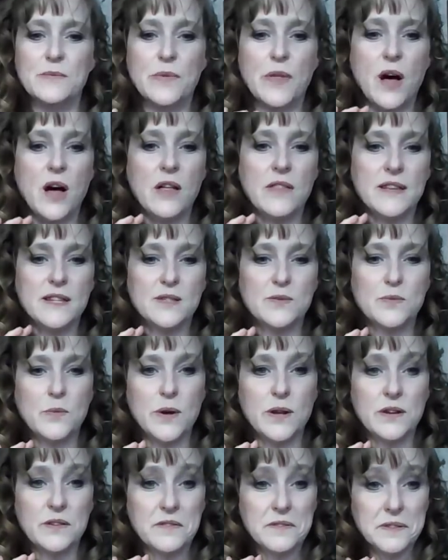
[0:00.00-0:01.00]
All these
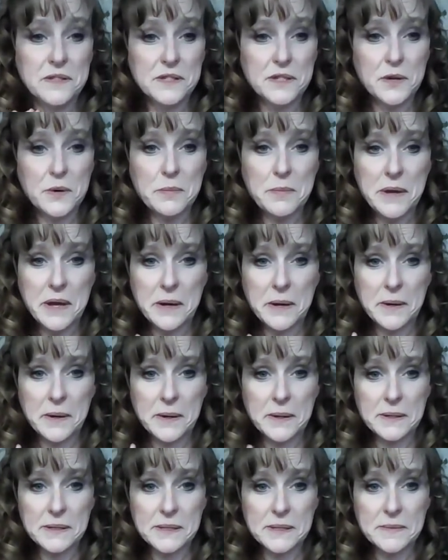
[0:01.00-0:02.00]
wonderful soap
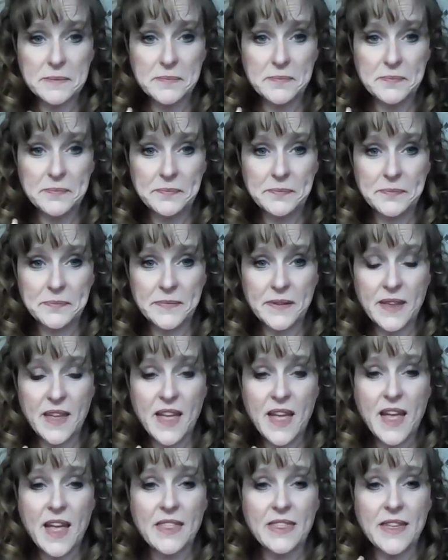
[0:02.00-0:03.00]
makers
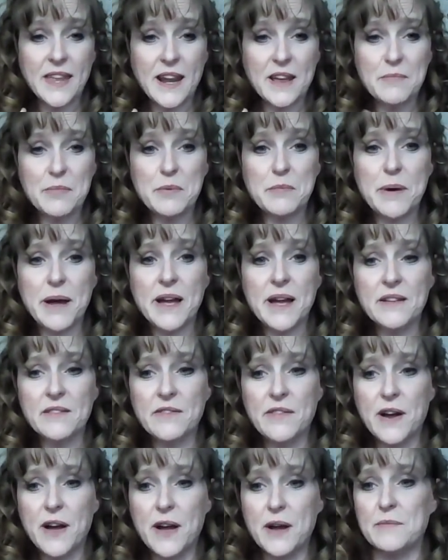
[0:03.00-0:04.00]
that I've been buying
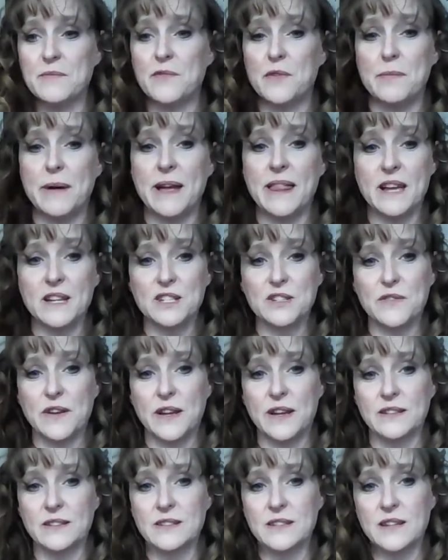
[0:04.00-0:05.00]
from for my Lush
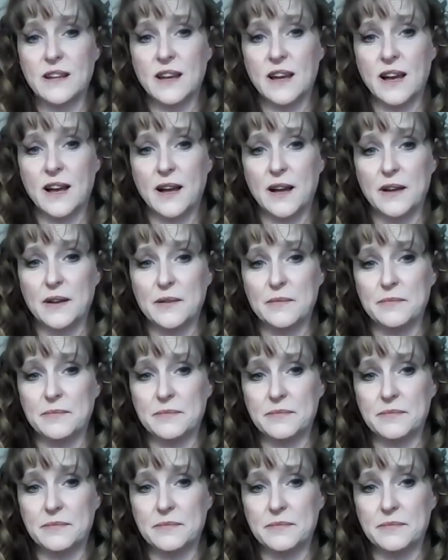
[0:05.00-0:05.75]
Fund um,